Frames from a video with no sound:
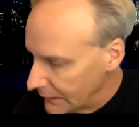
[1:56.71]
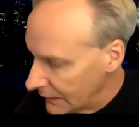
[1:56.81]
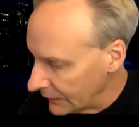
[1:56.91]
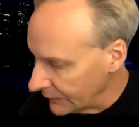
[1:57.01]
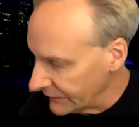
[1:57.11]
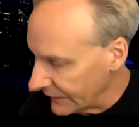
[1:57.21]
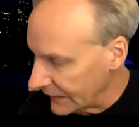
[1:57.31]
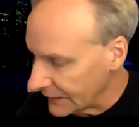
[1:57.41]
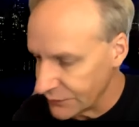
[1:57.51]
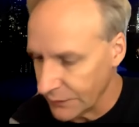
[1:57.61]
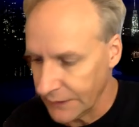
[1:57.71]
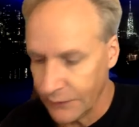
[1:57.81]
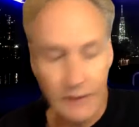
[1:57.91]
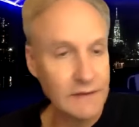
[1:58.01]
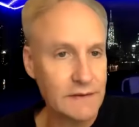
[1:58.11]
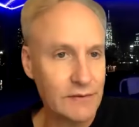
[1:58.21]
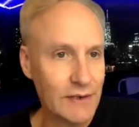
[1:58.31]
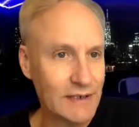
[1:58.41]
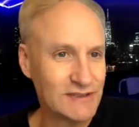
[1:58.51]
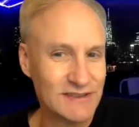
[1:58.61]
Helps if I actually read the
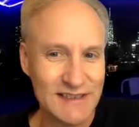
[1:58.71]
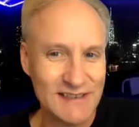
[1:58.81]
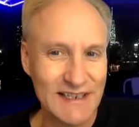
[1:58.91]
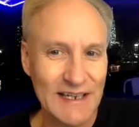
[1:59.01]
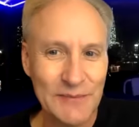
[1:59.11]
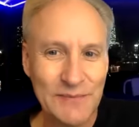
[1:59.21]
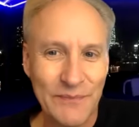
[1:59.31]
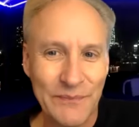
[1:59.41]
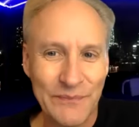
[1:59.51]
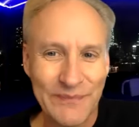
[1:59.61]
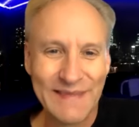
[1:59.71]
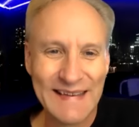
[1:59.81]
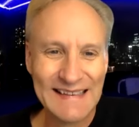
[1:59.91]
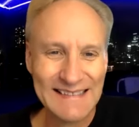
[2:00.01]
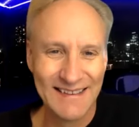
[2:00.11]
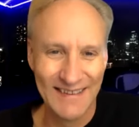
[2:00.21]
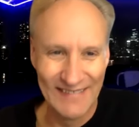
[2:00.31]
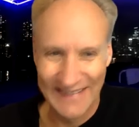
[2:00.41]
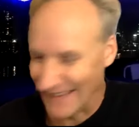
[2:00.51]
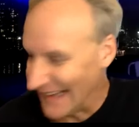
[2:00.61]
directions, doesn't it? Sorry
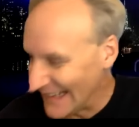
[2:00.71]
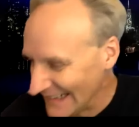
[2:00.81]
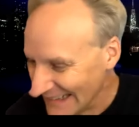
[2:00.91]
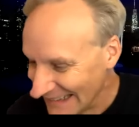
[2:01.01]
about that.